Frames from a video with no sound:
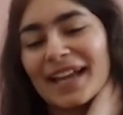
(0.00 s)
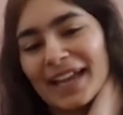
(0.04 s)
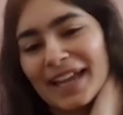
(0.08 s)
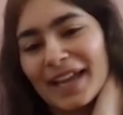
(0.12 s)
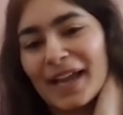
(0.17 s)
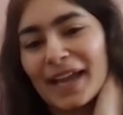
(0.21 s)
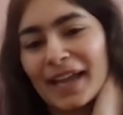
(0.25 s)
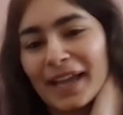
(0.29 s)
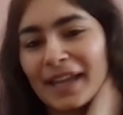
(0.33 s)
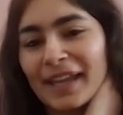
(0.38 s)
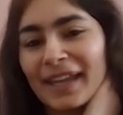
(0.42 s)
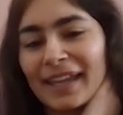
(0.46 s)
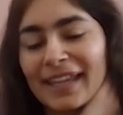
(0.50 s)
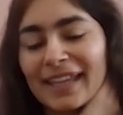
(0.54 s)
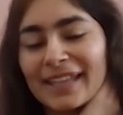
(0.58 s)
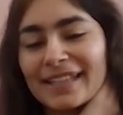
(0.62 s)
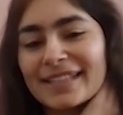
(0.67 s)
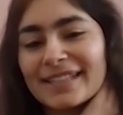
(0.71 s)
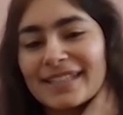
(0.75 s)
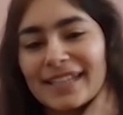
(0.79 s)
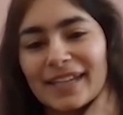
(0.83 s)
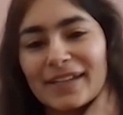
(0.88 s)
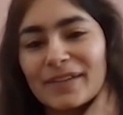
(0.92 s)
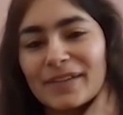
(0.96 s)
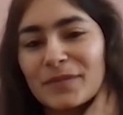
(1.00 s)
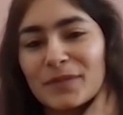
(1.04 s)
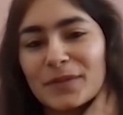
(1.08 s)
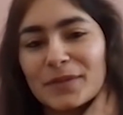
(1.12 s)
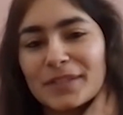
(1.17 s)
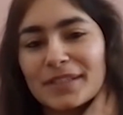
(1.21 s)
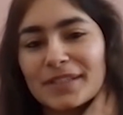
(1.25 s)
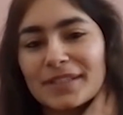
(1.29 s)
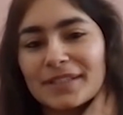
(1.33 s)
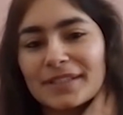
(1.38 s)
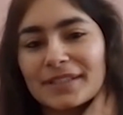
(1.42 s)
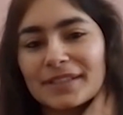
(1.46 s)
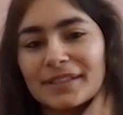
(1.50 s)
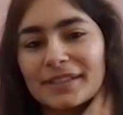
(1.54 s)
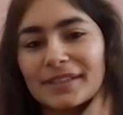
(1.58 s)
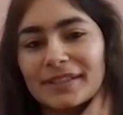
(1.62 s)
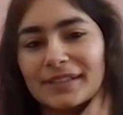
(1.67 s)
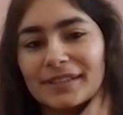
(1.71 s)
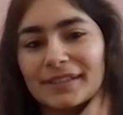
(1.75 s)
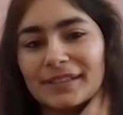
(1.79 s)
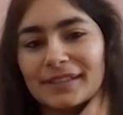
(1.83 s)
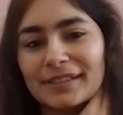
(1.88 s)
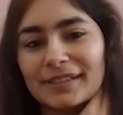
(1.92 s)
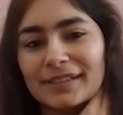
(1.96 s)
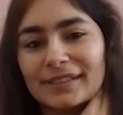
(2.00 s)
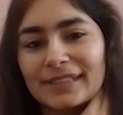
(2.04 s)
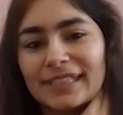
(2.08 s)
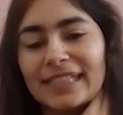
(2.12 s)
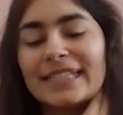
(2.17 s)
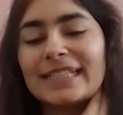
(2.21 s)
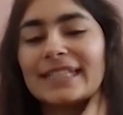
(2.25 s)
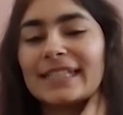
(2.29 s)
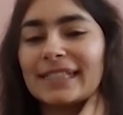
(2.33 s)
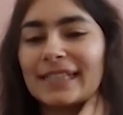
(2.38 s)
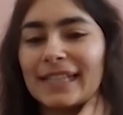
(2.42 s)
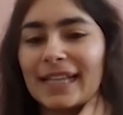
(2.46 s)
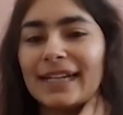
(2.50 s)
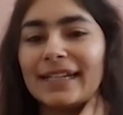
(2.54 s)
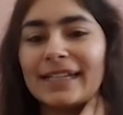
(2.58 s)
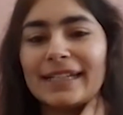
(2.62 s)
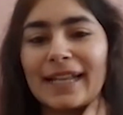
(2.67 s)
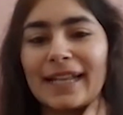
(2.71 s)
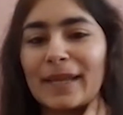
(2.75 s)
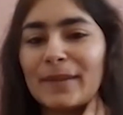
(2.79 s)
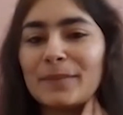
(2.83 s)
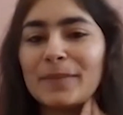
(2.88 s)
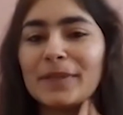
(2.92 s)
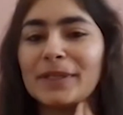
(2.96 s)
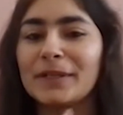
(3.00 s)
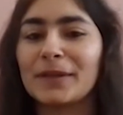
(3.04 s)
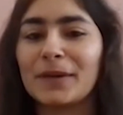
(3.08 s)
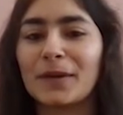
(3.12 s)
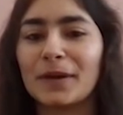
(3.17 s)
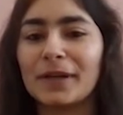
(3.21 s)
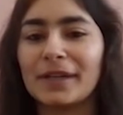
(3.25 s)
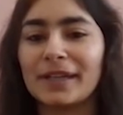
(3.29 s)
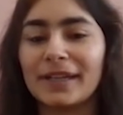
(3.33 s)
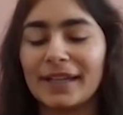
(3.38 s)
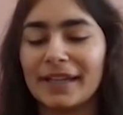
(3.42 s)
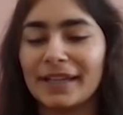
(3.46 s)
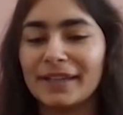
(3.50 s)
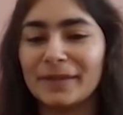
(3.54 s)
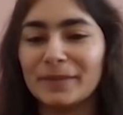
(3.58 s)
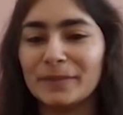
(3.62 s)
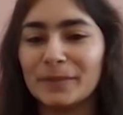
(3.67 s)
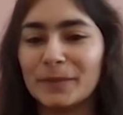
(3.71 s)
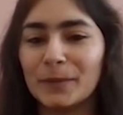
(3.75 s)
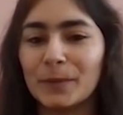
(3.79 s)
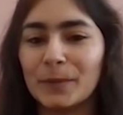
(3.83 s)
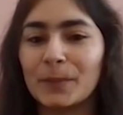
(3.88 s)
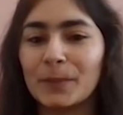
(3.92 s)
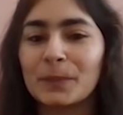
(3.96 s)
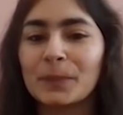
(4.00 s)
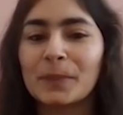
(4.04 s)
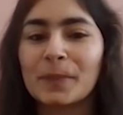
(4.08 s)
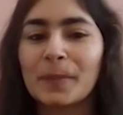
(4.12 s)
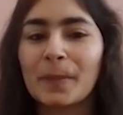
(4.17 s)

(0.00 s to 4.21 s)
I can say it was easy that time, but not anymore.